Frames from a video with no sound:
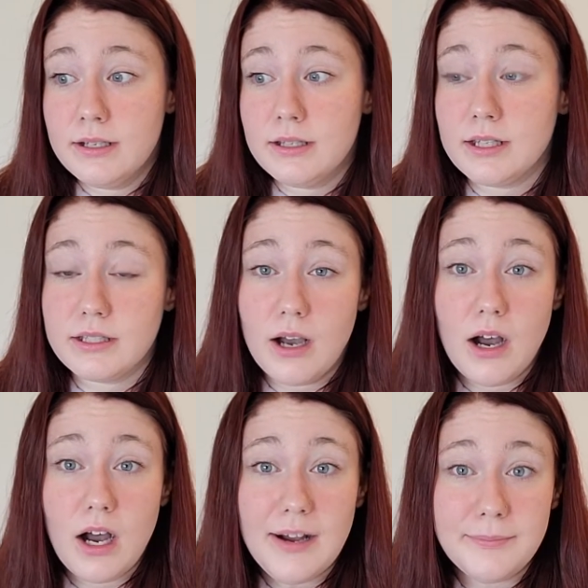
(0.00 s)
the
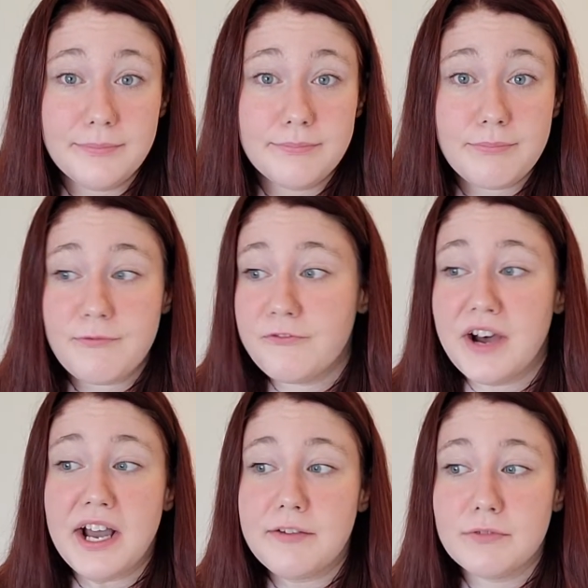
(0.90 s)
top
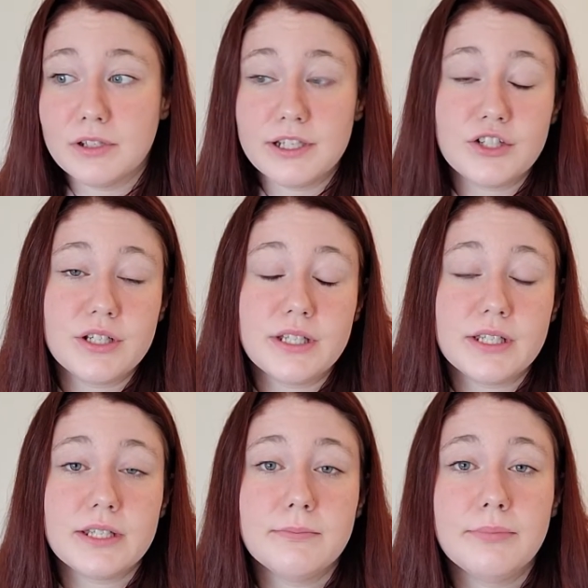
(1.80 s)
5
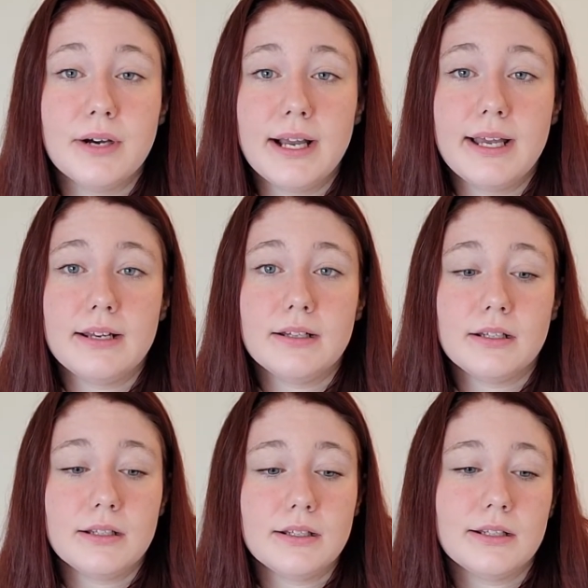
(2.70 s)
religions, but
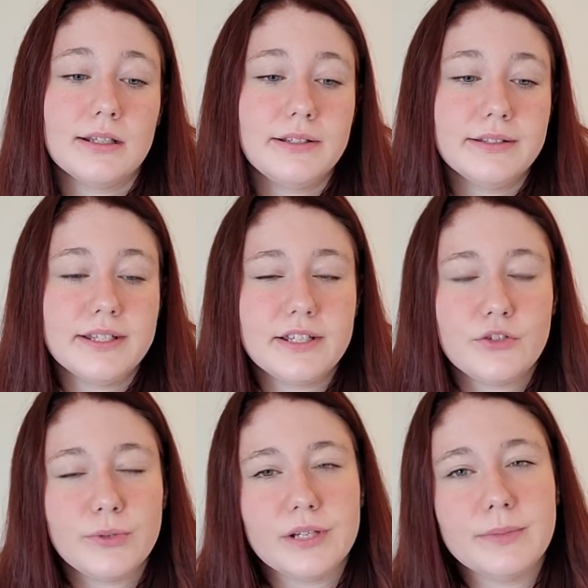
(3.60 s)
this
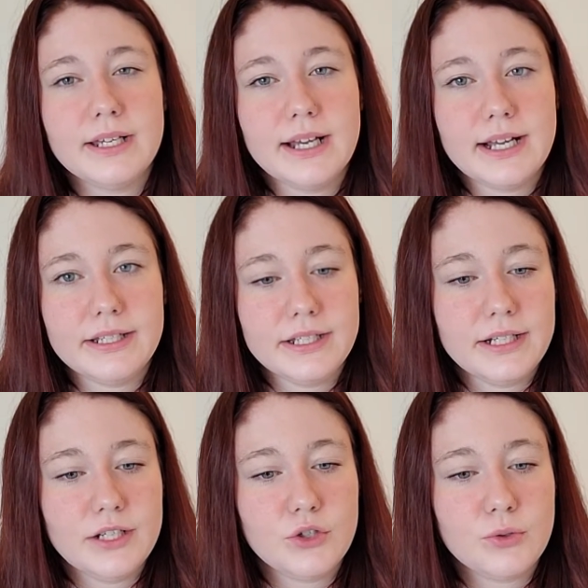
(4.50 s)
intrigued me. I did
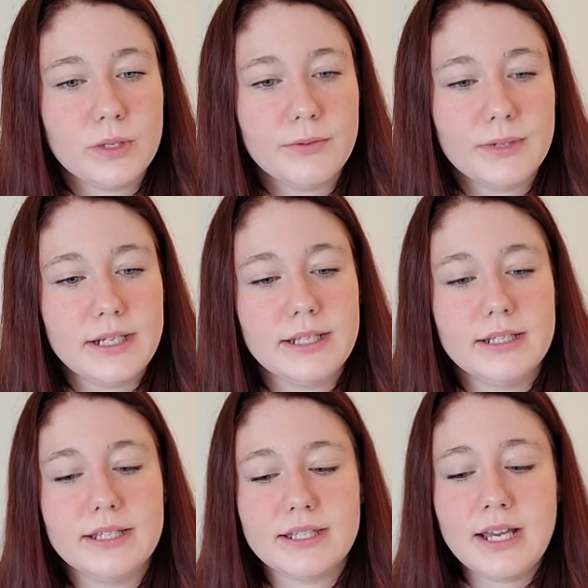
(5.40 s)
enjoy reading
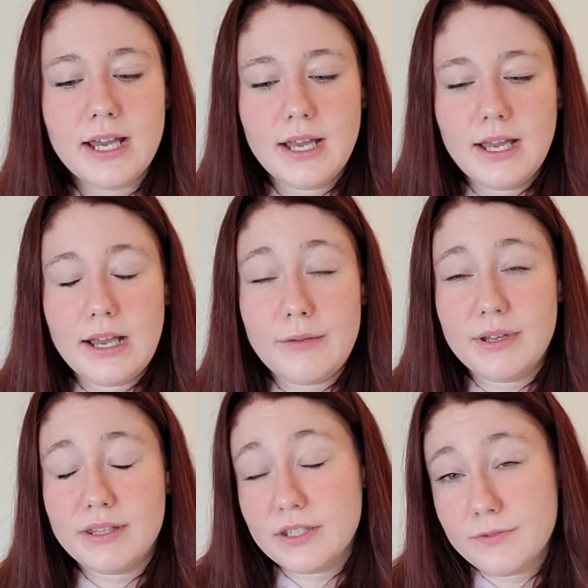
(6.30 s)
this. I
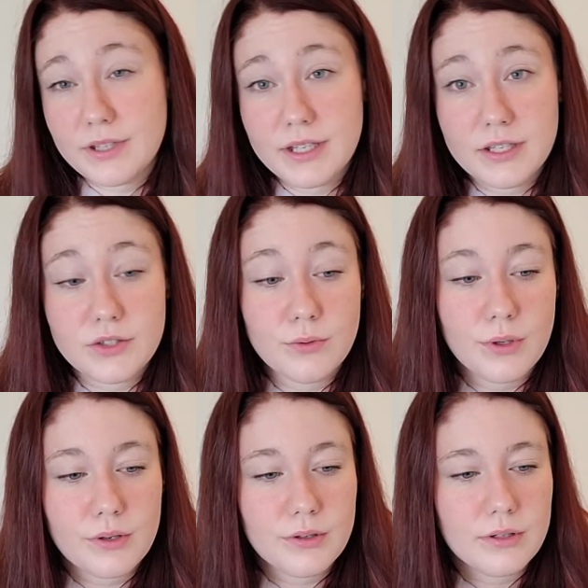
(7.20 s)
read this for the
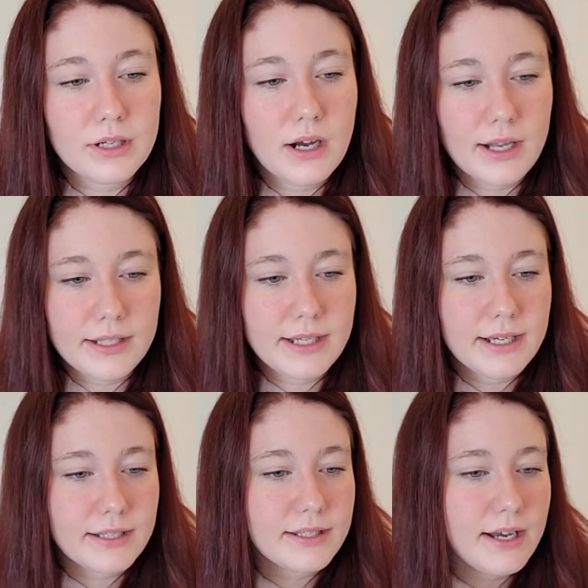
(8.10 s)
historical
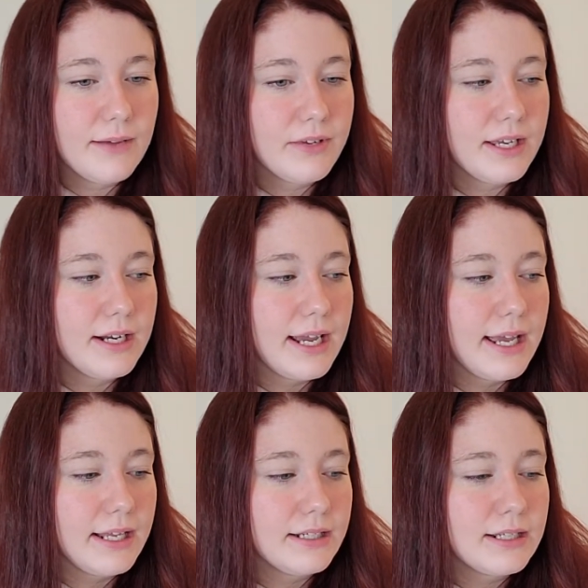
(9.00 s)
context of it, and